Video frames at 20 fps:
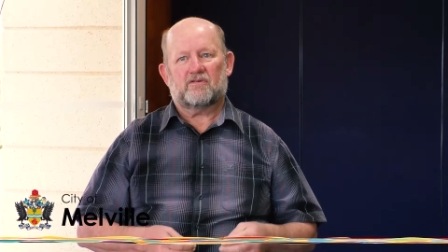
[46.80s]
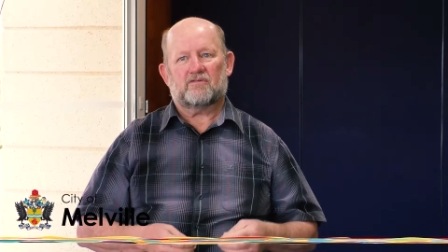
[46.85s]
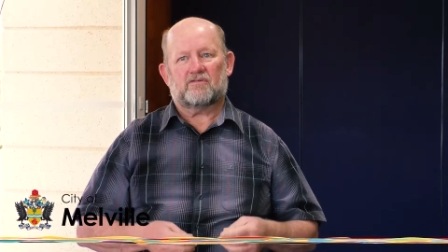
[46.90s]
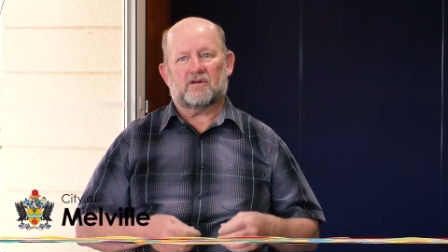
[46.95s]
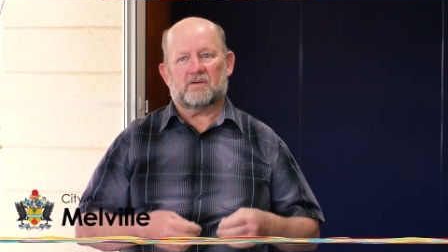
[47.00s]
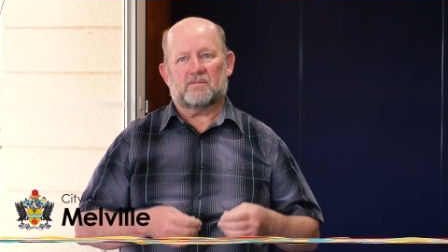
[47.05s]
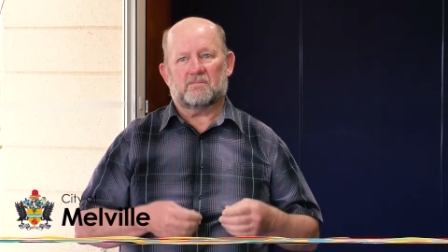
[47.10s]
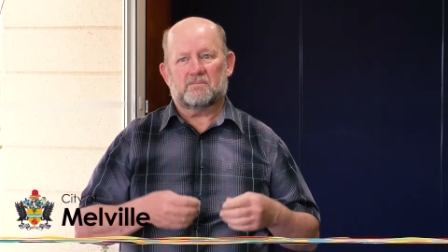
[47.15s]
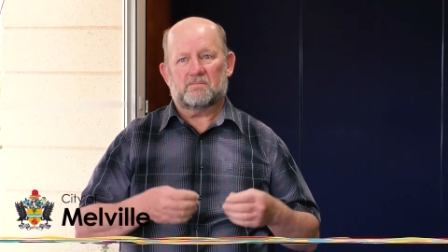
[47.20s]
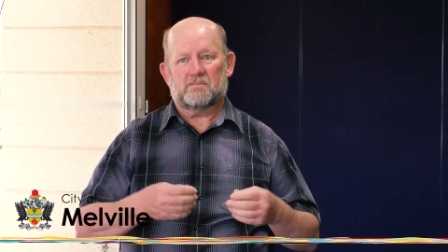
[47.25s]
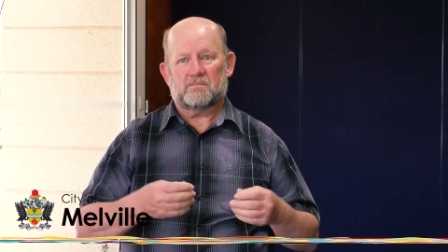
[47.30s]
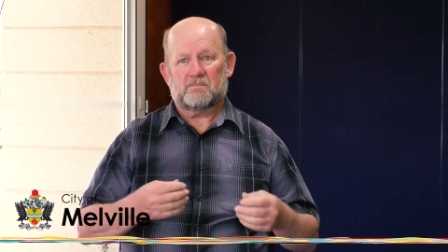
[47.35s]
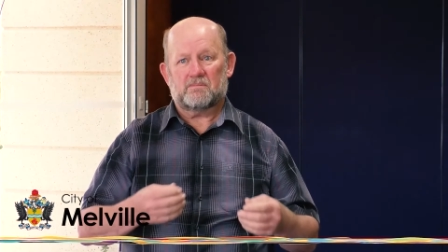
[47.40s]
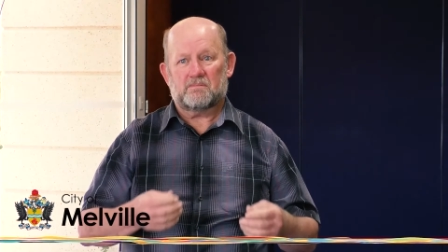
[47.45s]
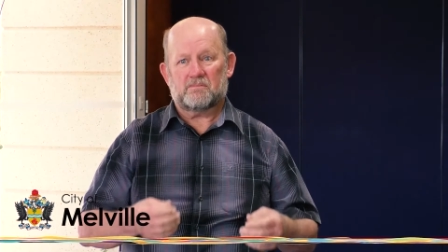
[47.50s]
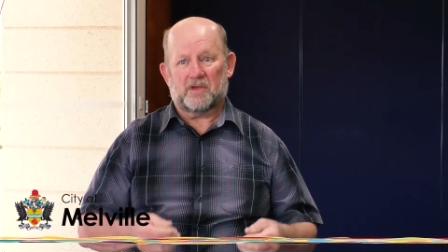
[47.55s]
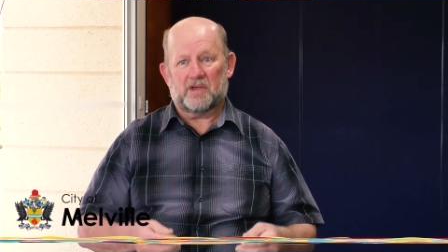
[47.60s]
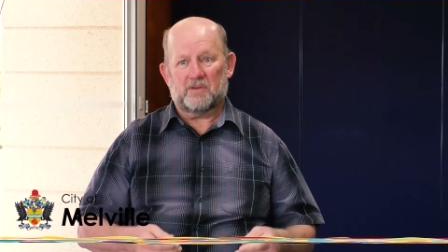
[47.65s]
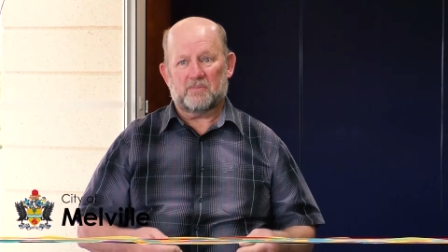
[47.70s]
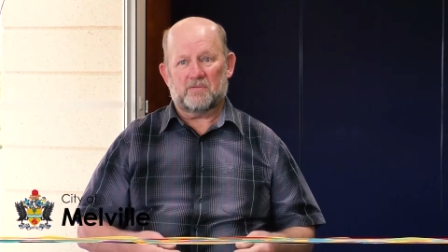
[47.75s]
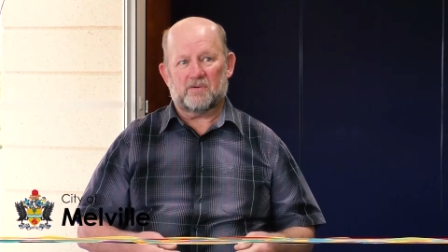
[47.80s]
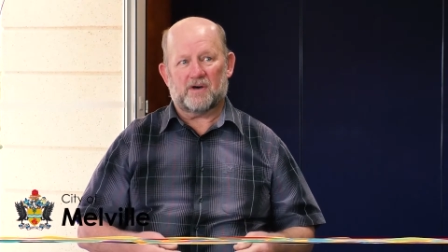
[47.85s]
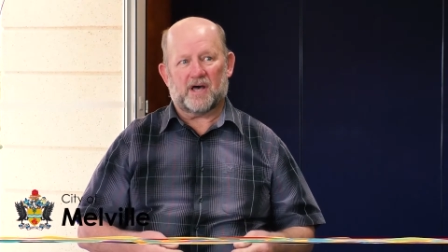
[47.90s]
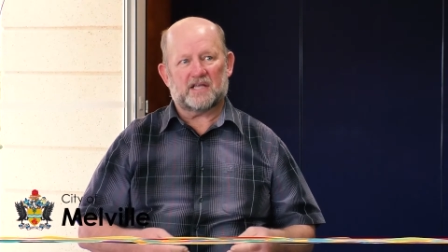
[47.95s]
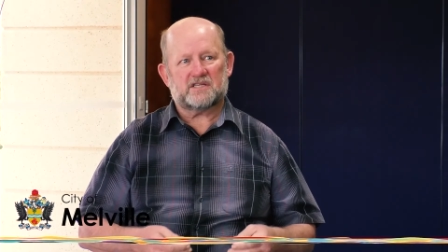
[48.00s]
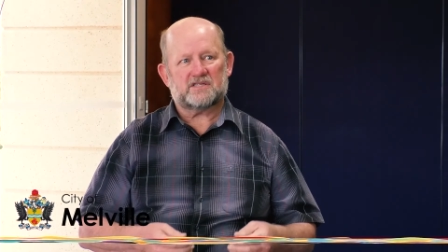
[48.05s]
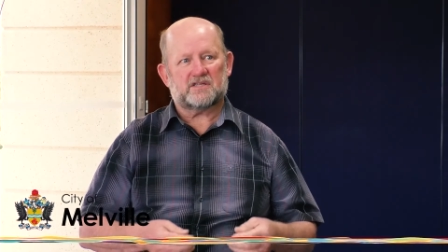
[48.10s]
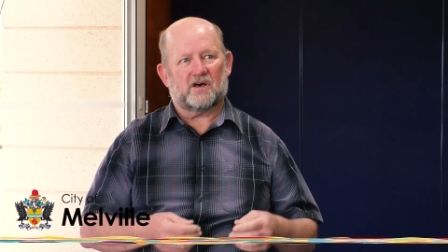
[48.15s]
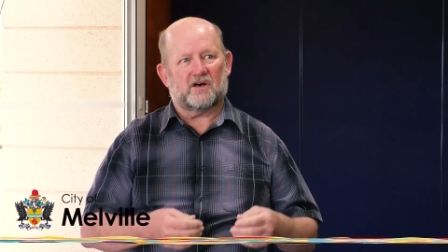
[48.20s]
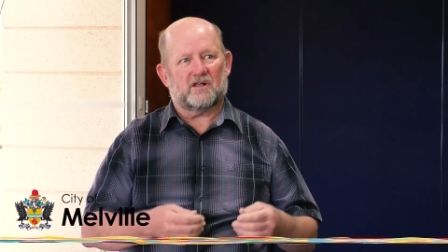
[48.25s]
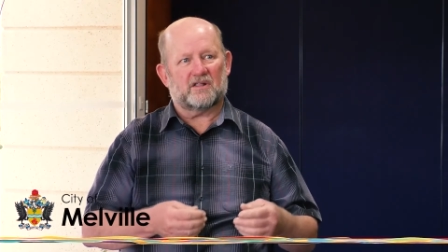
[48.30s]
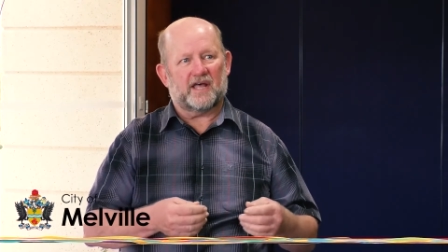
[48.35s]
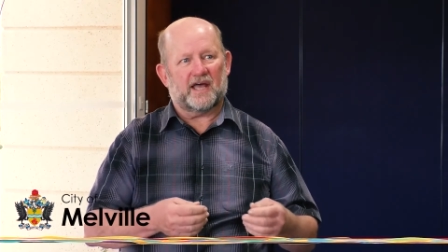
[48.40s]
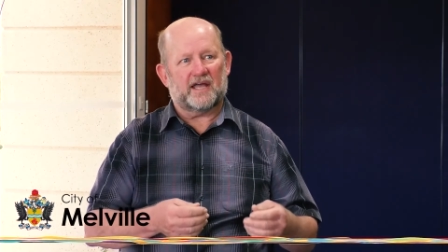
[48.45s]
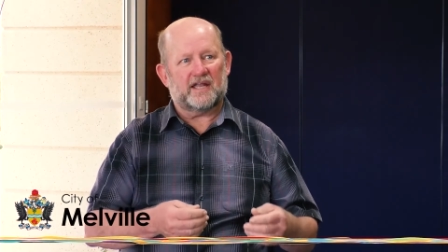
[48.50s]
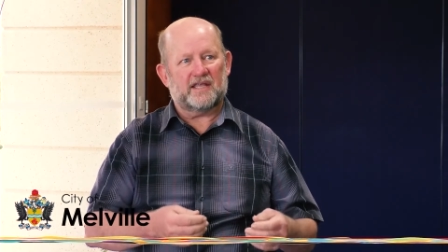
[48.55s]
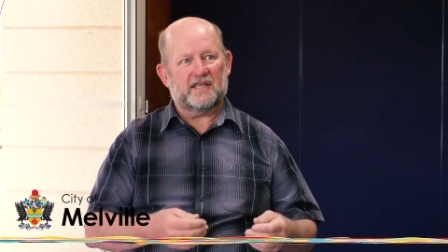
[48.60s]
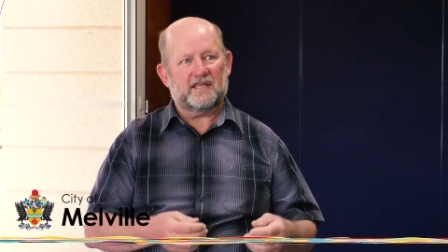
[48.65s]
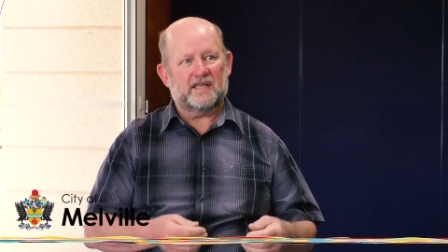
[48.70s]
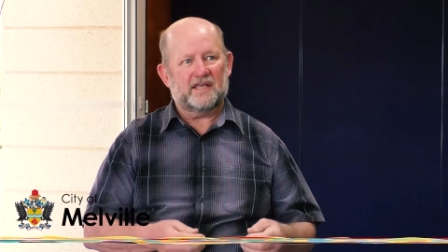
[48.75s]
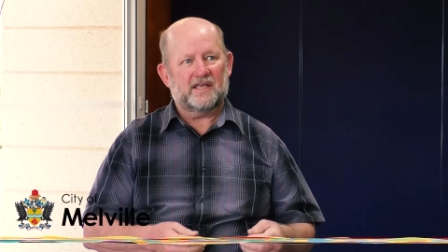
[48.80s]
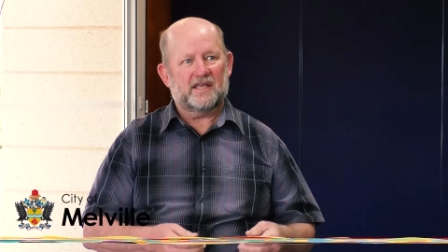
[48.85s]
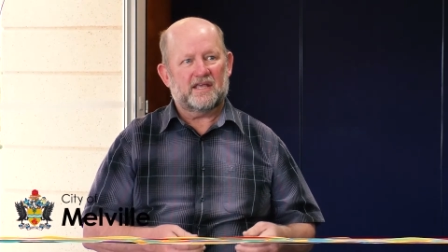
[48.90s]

from people. I saw a lady